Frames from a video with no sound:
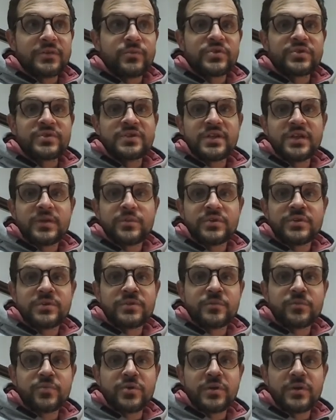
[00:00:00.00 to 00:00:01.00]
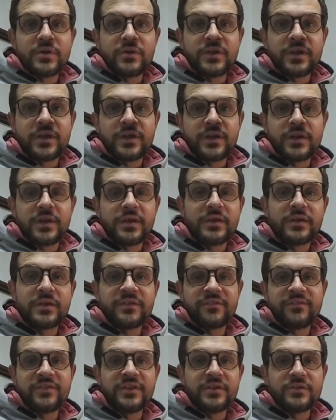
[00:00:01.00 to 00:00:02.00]
wasn't able to put out any
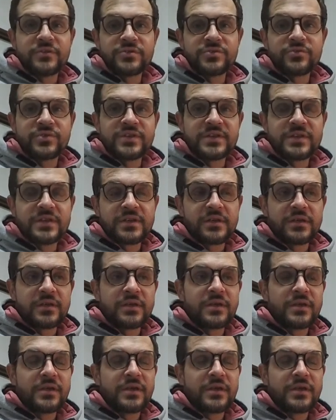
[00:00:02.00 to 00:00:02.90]
videos recently.